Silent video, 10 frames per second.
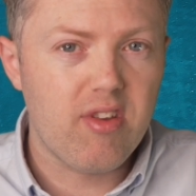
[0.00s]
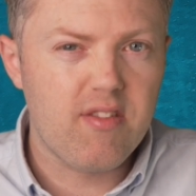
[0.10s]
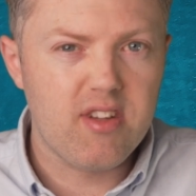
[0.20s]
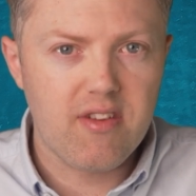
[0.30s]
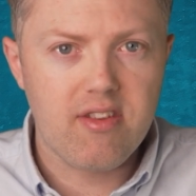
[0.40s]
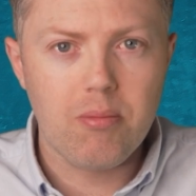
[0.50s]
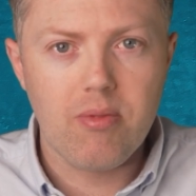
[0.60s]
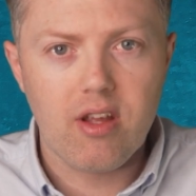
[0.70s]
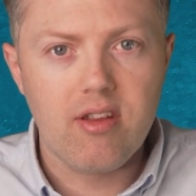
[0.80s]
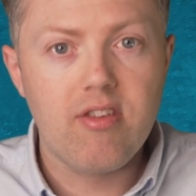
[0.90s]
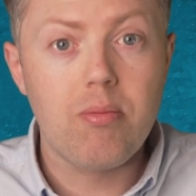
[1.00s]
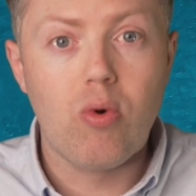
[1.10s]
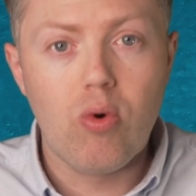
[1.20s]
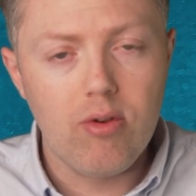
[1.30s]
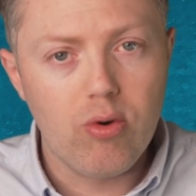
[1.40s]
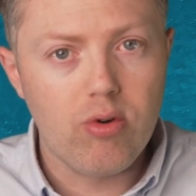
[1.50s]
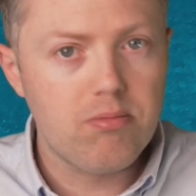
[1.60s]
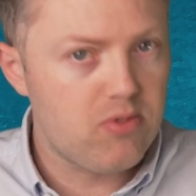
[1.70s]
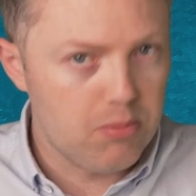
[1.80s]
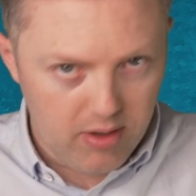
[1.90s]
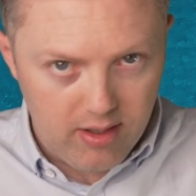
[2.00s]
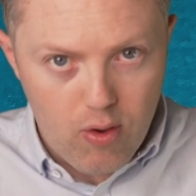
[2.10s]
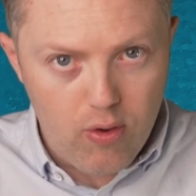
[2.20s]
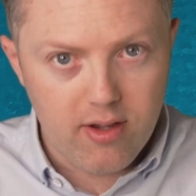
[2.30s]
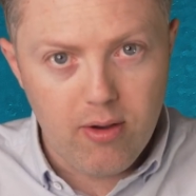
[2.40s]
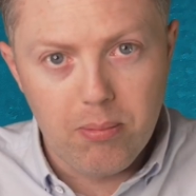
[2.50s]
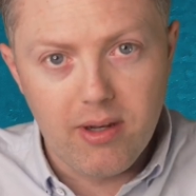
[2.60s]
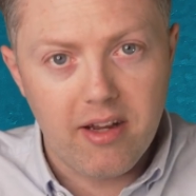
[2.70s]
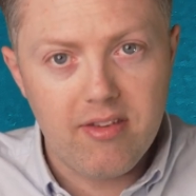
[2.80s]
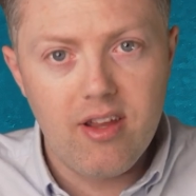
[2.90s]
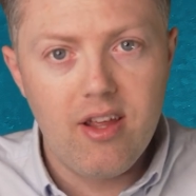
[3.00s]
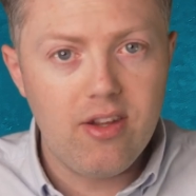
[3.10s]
even if it's something small or something long and complex.